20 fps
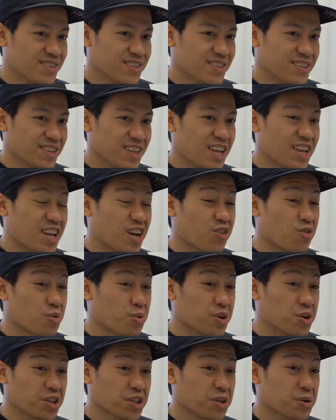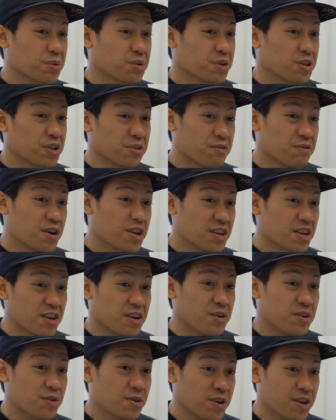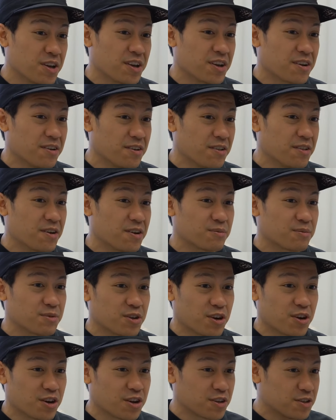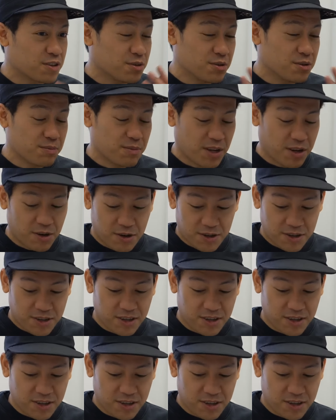like a really really fucking annoying alarm, sorry, excuse my cursing,